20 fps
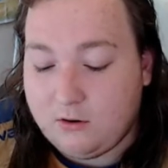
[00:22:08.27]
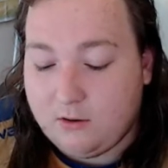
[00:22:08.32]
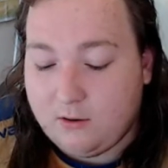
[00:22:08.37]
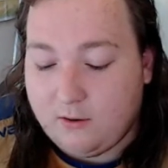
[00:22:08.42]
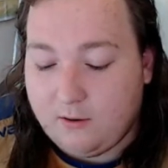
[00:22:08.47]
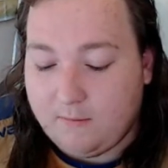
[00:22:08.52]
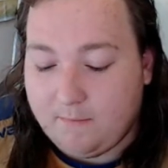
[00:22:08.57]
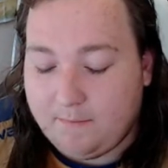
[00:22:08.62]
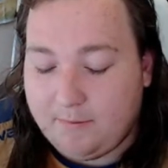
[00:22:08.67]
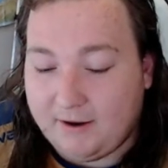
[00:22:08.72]

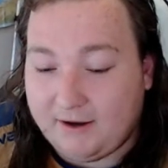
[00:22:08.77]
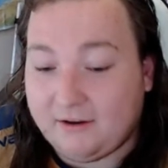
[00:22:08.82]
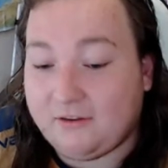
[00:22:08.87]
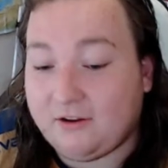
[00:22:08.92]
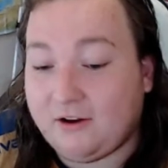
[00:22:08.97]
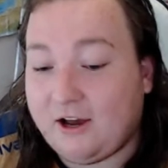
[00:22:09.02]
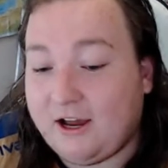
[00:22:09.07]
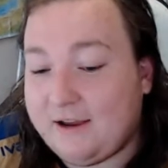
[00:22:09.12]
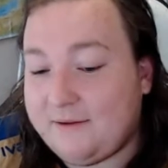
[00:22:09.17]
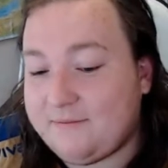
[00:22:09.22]
but
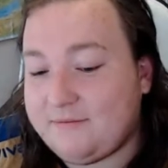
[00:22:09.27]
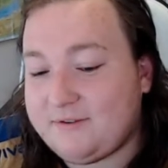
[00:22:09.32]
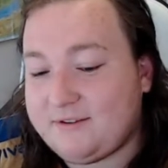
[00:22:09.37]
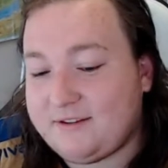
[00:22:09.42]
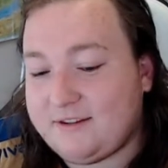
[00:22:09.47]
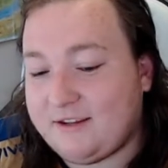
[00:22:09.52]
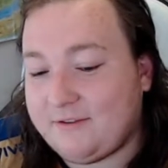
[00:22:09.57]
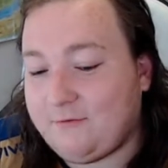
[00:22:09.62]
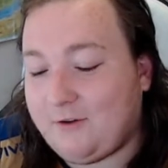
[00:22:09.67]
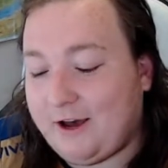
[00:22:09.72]
times
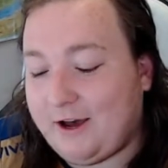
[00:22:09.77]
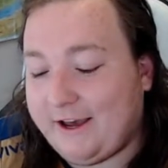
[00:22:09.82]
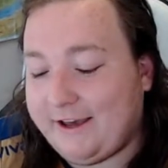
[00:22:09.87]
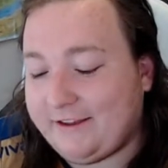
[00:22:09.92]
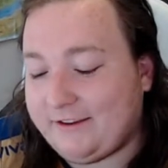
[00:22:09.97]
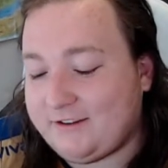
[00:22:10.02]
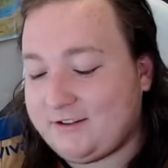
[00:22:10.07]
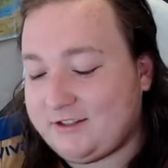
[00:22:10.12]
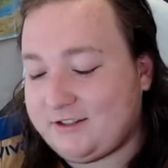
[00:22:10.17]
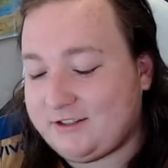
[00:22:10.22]
the
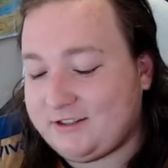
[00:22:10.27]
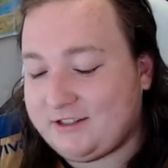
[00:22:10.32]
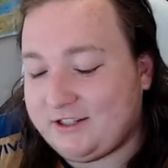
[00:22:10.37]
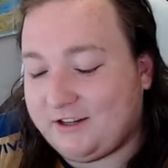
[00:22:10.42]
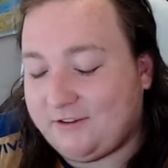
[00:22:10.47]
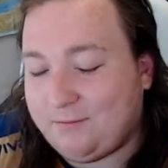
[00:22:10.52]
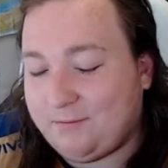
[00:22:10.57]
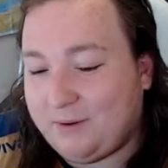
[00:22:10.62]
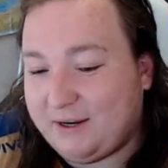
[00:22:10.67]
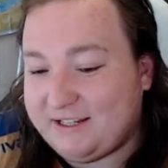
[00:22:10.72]
violence and stuff
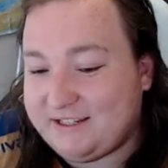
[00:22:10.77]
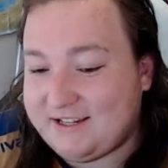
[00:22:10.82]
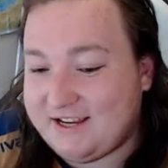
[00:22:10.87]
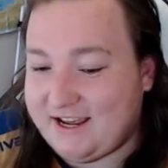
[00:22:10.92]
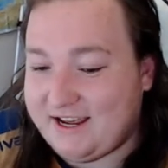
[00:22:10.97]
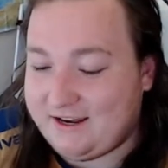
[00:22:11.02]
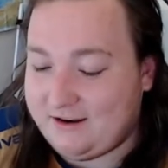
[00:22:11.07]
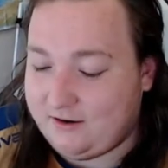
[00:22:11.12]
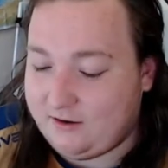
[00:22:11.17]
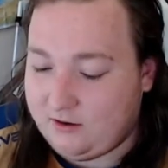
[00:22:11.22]
by 10.
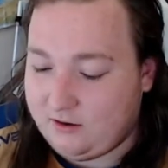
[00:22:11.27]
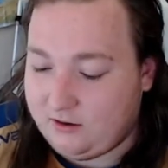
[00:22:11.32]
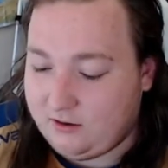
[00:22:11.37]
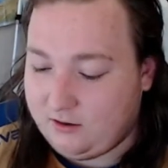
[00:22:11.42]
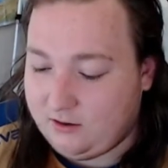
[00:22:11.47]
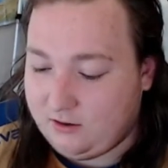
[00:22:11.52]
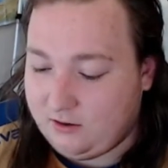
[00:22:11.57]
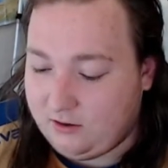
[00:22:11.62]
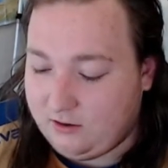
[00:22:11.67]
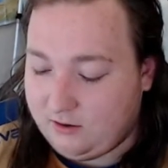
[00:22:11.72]

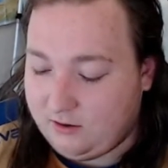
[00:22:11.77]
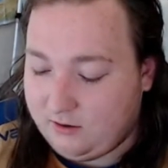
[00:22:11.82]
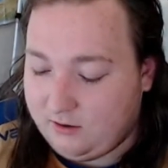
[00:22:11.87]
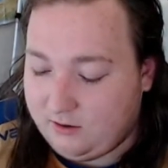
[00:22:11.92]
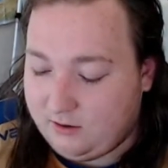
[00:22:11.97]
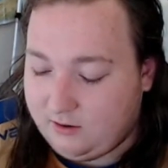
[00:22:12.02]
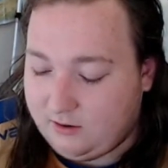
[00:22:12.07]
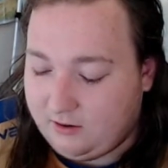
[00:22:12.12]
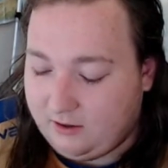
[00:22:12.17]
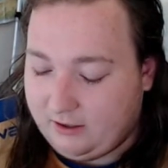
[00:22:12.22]

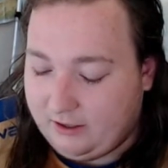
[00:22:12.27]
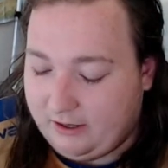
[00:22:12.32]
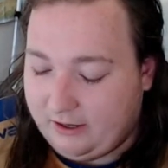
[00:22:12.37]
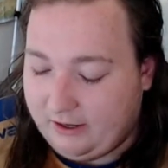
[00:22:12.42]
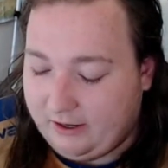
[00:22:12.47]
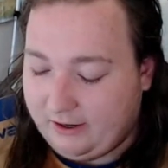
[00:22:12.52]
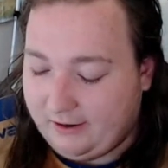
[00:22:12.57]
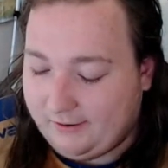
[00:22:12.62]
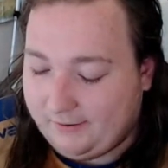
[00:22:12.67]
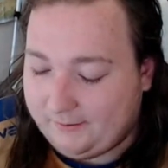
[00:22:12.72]

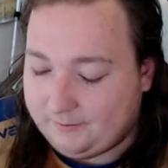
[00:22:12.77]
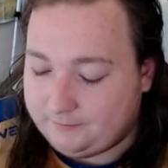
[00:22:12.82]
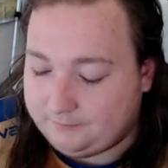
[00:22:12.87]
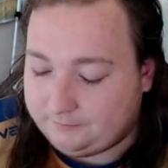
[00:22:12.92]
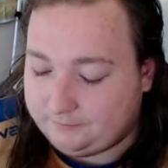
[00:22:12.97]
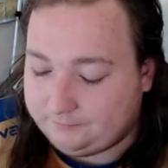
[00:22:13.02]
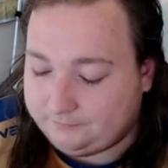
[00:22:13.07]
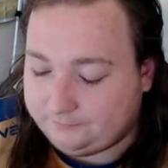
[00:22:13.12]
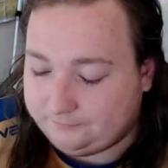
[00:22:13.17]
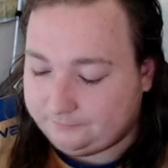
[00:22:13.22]

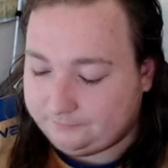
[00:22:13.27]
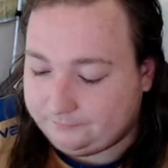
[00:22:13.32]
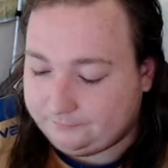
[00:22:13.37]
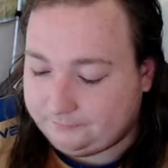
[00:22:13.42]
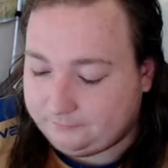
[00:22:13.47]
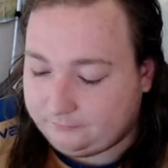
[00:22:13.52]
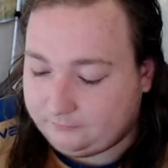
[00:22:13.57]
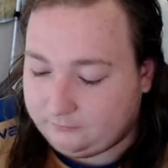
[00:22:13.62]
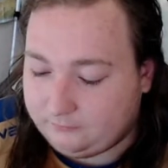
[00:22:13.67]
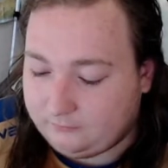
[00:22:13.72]

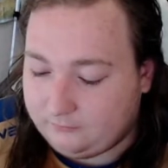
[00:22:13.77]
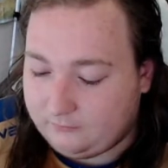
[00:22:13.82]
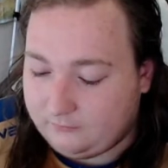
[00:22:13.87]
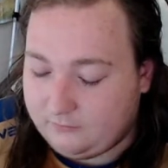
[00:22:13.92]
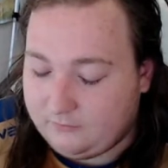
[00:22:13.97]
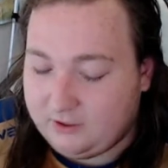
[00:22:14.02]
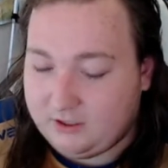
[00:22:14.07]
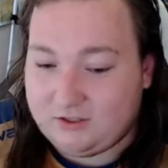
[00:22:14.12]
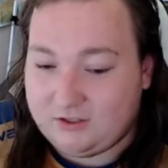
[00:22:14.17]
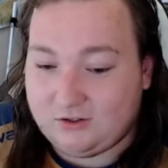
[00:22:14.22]
And
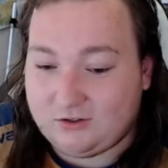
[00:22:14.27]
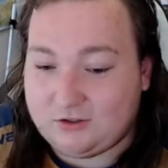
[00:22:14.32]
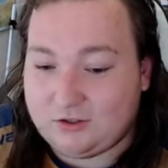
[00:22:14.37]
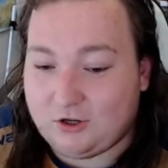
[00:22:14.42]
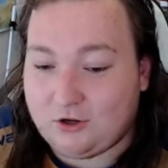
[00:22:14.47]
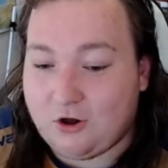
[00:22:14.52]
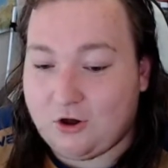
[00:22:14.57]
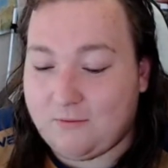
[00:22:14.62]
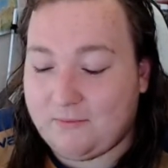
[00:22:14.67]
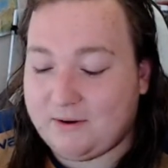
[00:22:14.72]
it's also
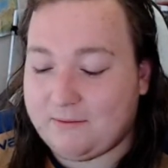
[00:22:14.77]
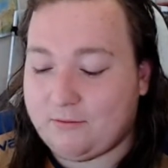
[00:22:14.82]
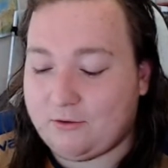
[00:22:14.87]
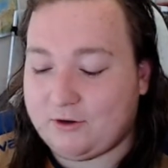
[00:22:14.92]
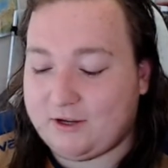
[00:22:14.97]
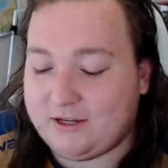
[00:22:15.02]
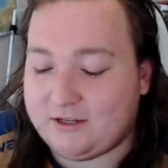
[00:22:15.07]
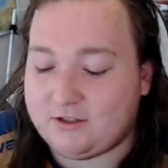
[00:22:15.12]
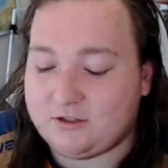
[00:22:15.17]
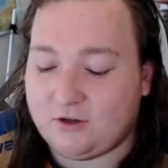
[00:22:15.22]
comic
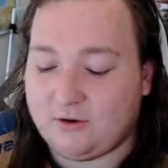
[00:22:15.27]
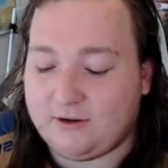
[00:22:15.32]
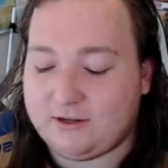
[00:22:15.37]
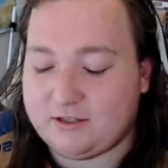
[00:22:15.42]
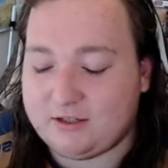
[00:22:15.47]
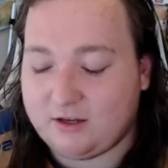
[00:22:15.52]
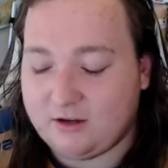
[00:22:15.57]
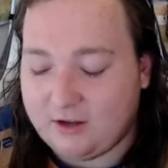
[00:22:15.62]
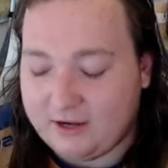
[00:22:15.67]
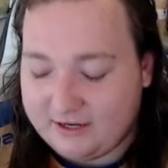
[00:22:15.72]
booky, so it's a
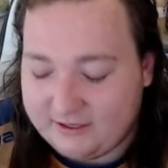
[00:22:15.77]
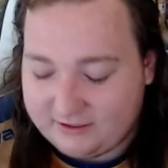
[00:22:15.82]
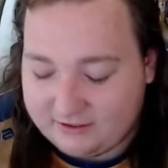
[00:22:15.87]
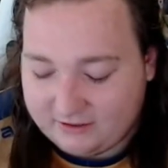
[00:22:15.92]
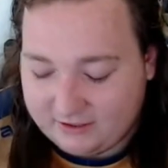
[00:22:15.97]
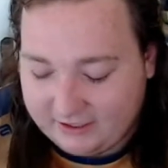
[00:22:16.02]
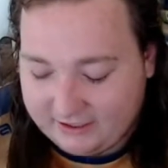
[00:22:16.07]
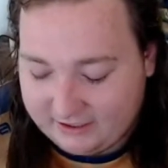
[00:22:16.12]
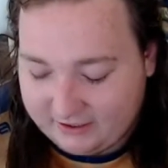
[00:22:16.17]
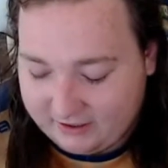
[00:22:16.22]
nice,
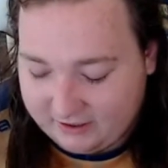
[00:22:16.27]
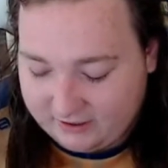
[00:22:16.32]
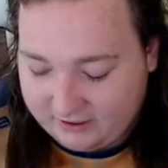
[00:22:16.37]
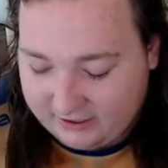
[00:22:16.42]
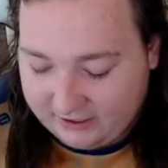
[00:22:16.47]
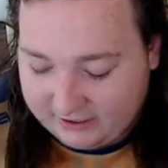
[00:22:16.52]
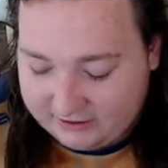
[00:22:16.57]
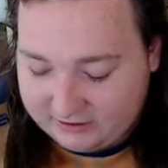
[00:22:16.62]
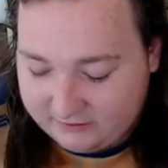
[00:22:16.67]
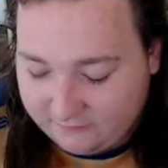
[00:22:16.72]
like,
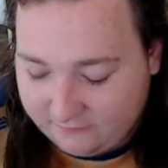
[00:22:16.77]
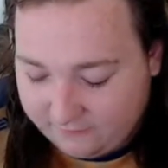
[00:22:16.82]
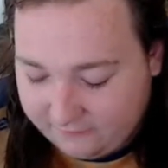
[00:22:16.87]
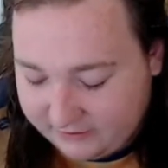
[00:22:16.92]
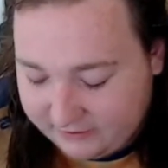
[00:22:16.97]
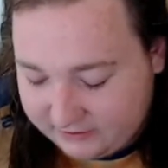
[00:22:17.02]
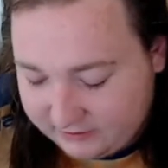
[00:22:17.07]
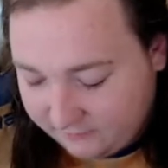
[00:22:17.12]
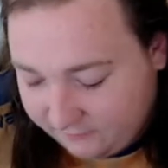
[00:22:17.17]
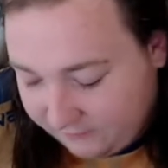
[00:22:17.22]
it's a
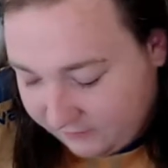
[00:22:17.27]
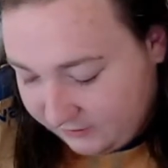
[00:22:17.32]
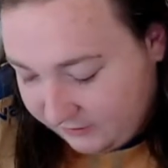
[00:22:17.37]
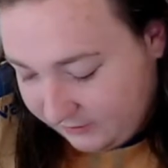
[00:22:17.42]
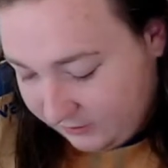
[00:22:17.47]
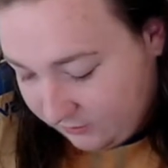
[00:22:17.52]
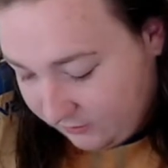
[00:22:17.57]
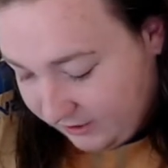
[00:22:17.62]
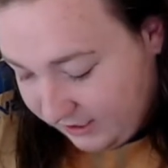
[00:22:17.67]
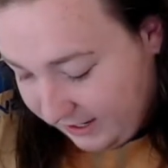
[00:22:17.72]
fun
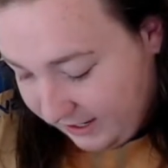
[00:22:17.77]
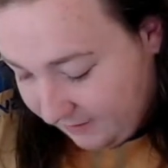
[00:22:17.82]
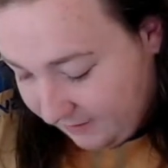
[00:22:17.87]
little game.